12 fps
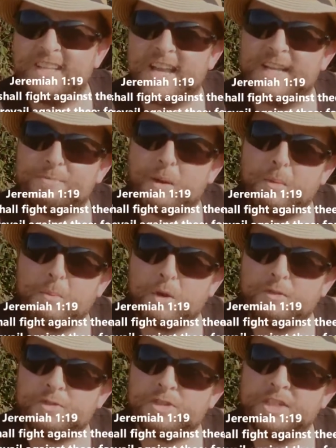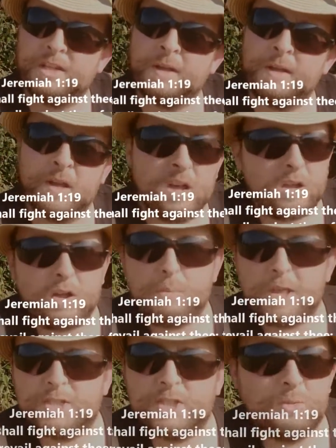the Age Bible Prophecy. God
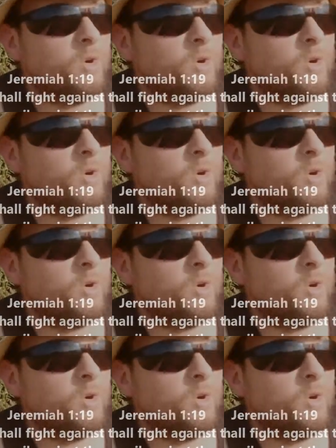bless you